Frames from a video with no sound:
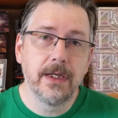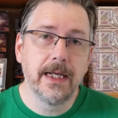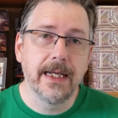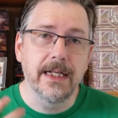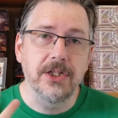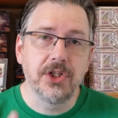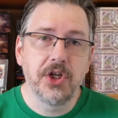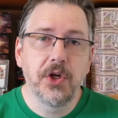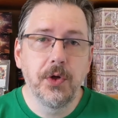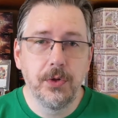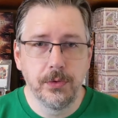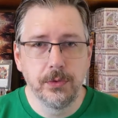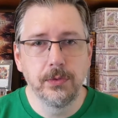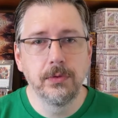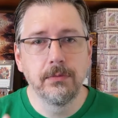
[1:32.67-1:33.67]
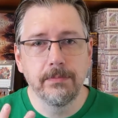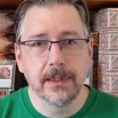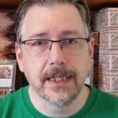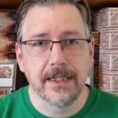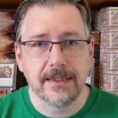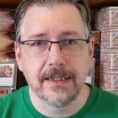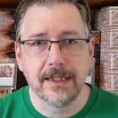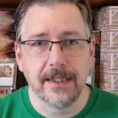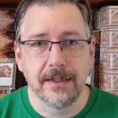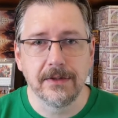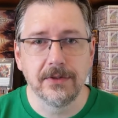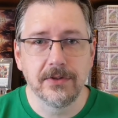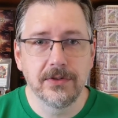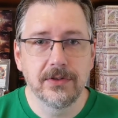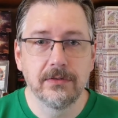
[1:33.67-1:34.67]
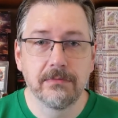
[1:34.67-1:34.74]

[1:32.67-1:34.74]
and 2 Blazing Aethers.